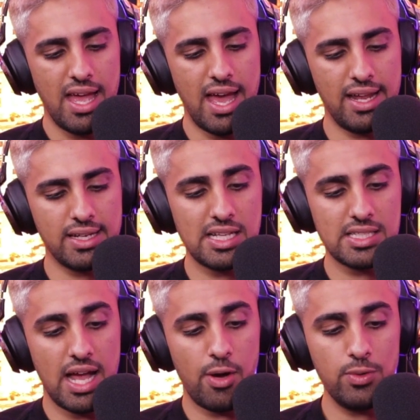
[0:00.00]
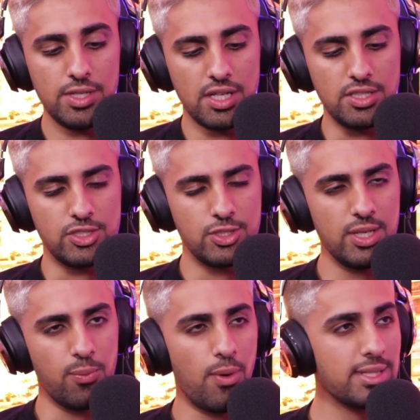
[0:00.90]
And I guess I only understood
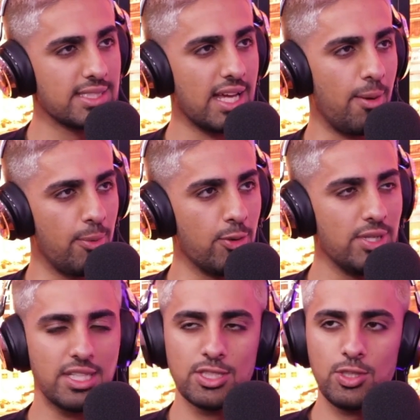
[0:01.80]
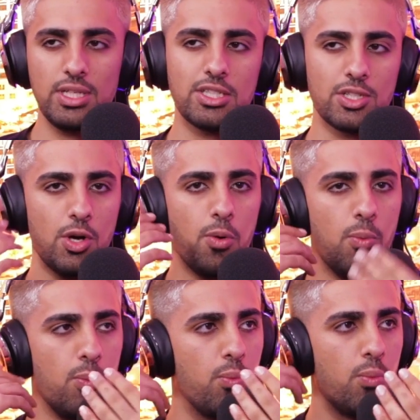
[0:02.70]
it once I uploaded because you need to
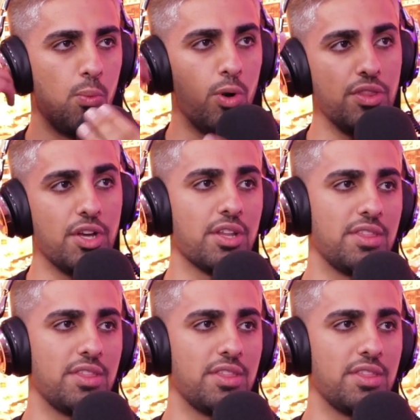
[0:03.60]
know what they're